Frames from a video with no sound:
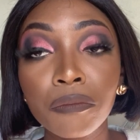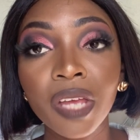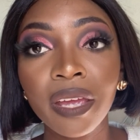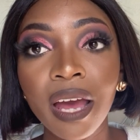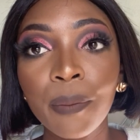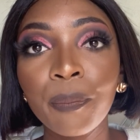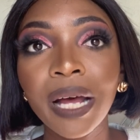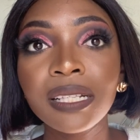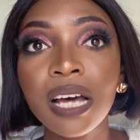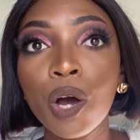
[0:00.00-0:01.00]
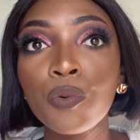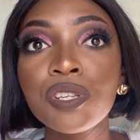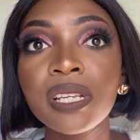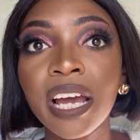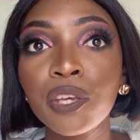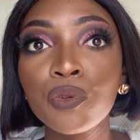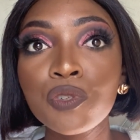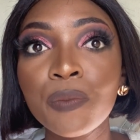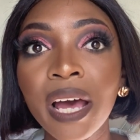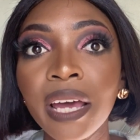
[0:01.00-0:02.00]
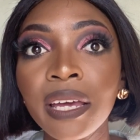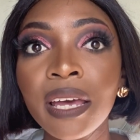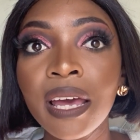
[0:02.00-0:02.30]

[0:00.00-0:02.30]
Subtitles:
Yeah, but I always like use my